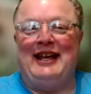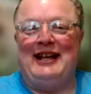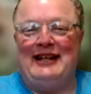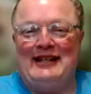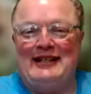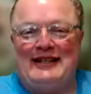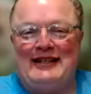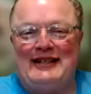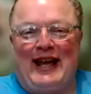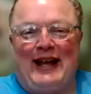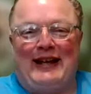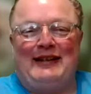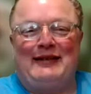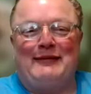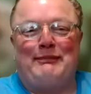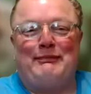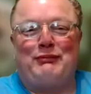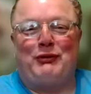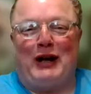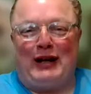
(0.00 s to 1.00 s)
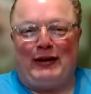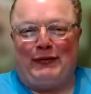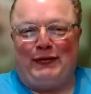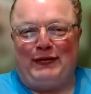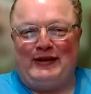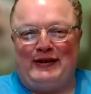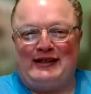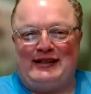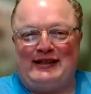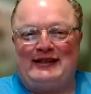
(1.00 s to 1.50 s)
It is that
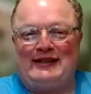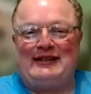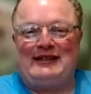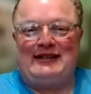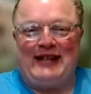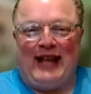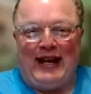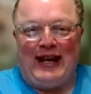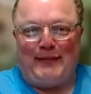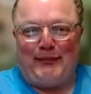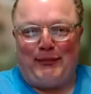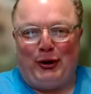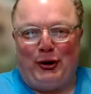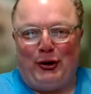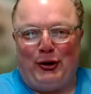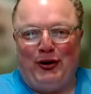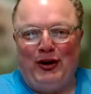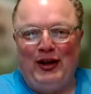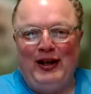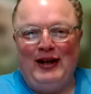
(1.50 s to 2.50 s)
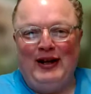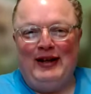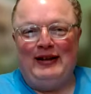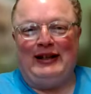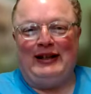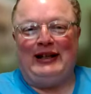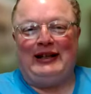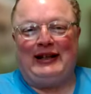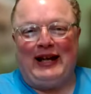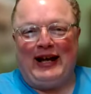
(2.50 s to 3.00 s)
breakfast staple,
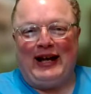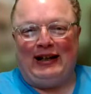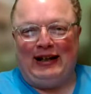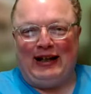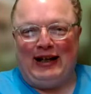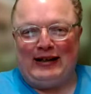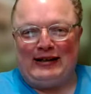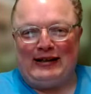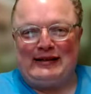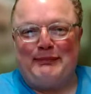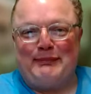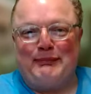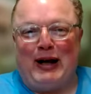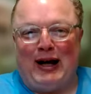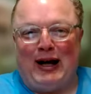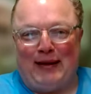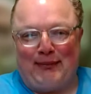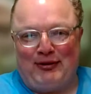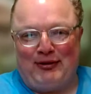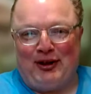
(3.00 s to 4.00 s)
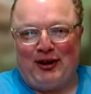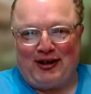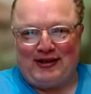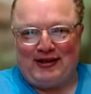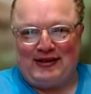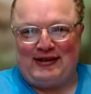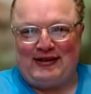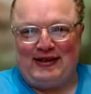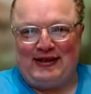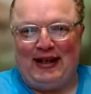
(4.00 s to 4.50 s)
the Kellogg's Pop
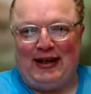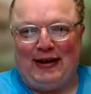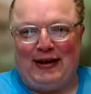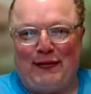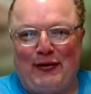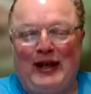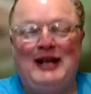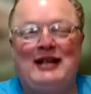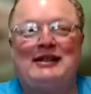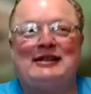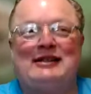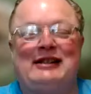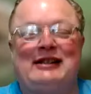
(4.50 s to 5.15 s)
Tart, Steve.